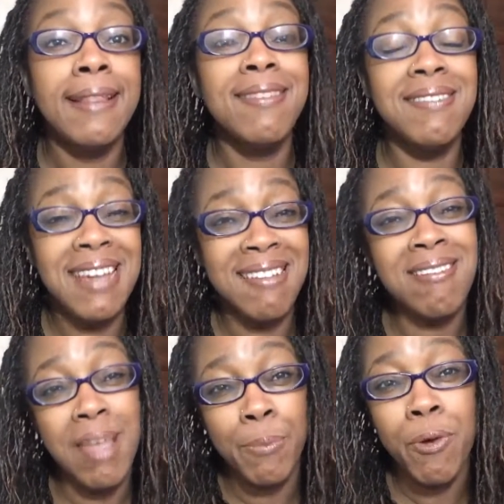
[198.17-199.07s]
The
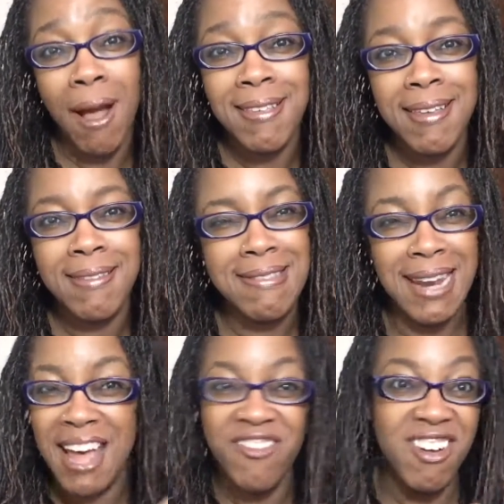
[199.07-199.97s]
10-step process
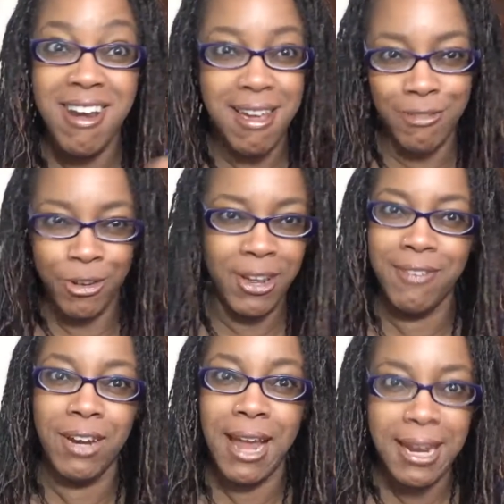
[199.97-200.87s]
that I've never
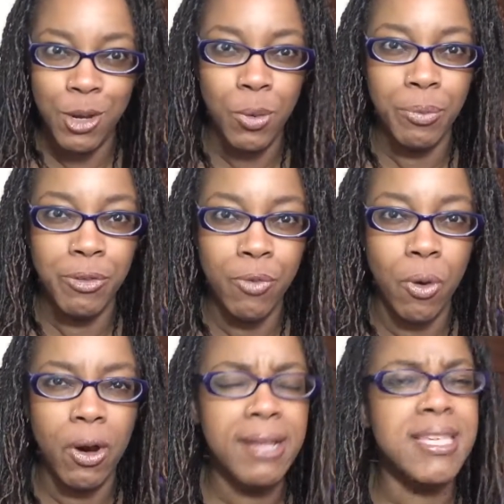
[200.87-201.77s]
given anyone
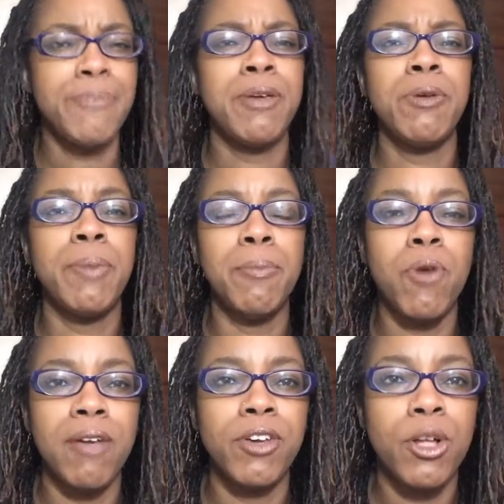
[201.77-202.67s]
before, except maybe my
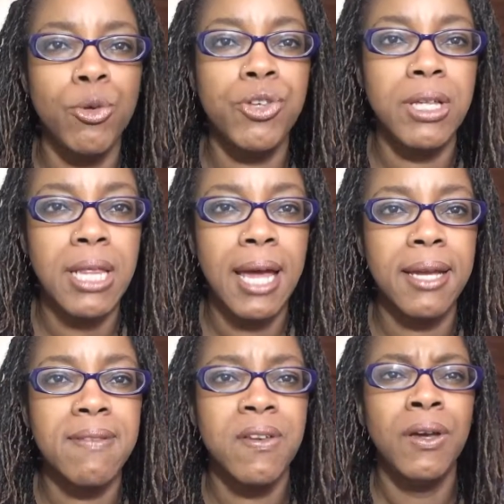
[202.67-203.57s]
private coaching
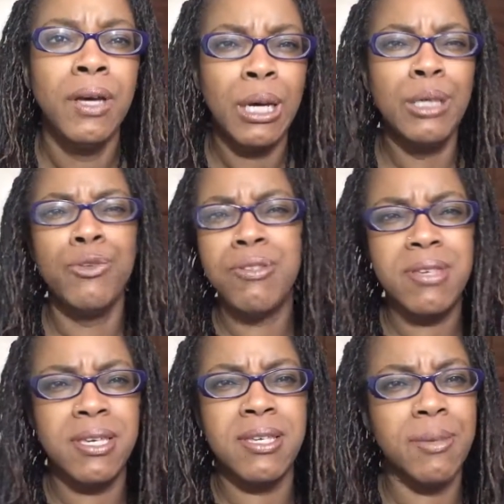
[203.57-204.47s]
clients. And you can
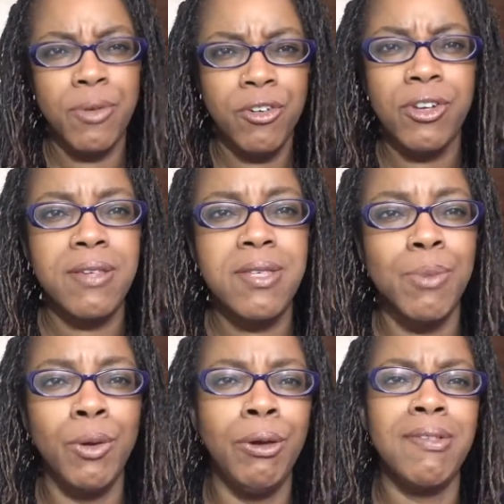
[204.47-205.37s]
see some of their
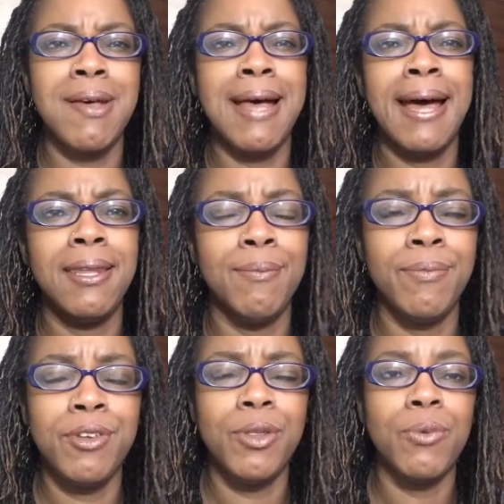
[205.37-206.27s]
testimonials. I'll add them
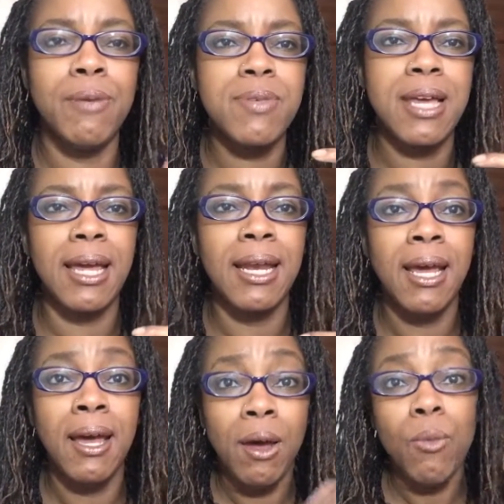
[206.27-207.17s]
to the website
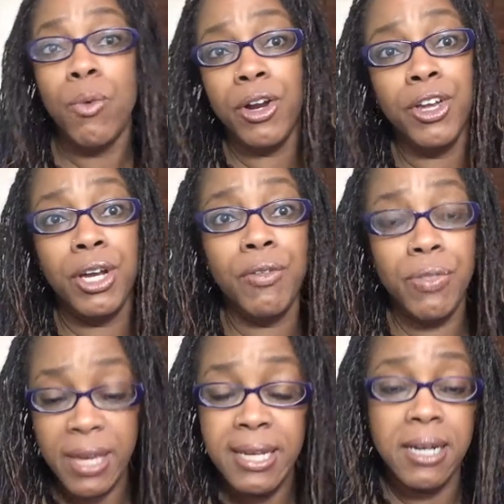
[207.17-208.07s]
where, you know,
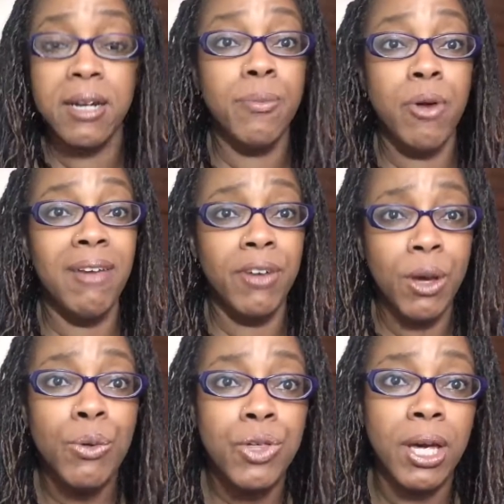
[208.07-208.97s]
they did it in private
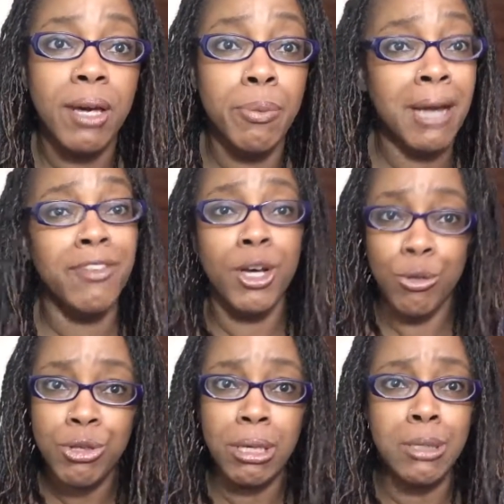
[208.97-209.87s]
coaching and private
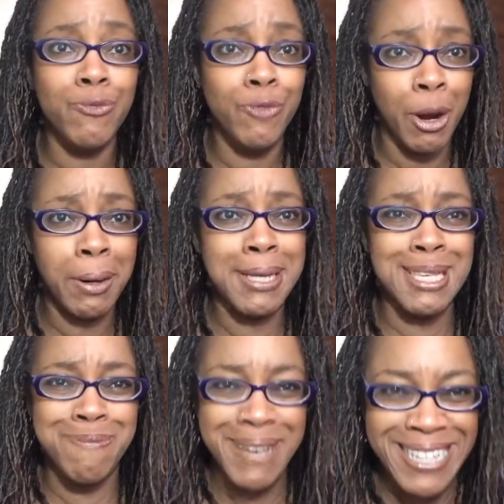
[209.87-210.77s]
coaching is very
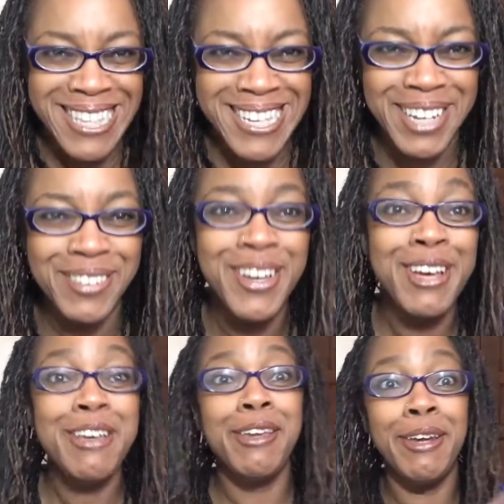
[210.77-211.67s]
expensive.
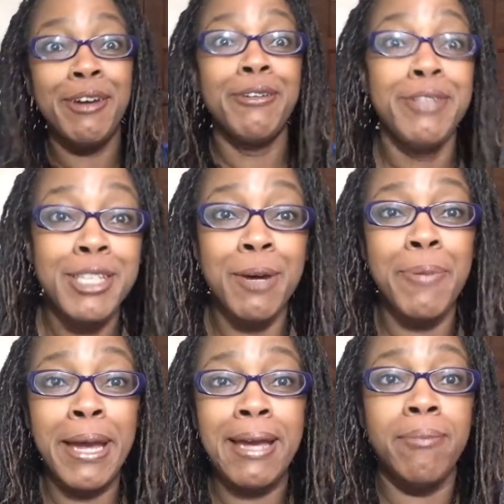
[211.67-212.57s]
You know, you're
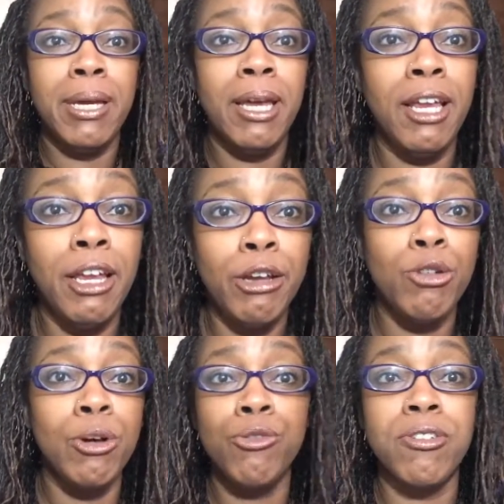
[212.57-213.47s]
paying me
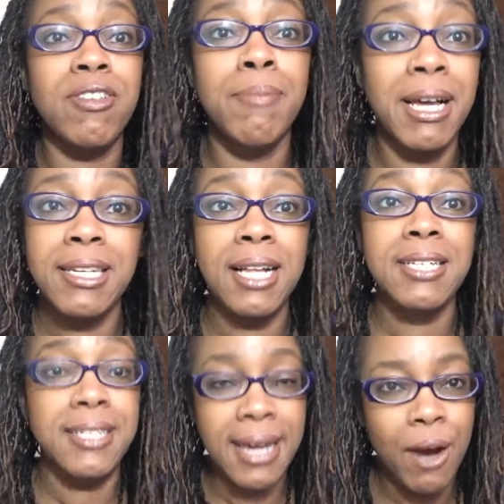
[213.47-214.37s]
200 some odd
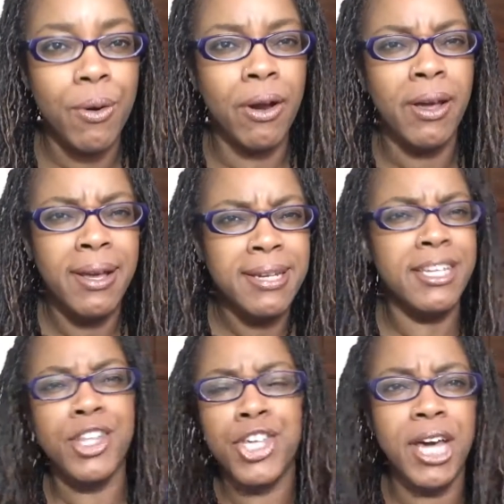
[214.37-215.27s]
dollars an hour to
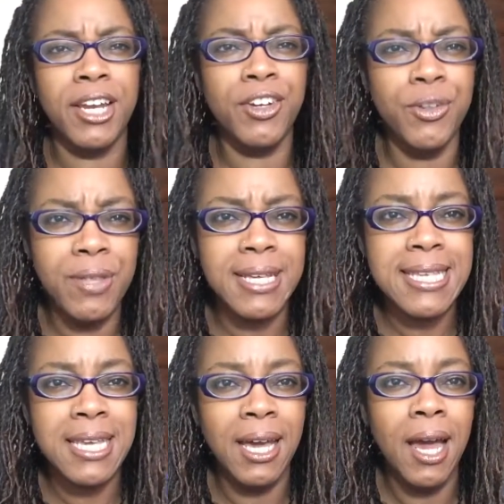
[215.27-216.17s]
teach you how to do
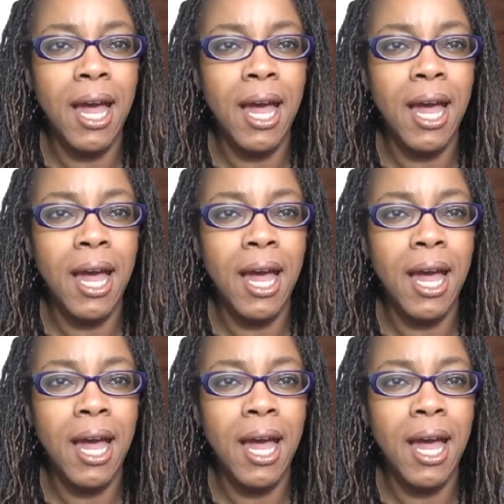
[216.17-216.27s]
this.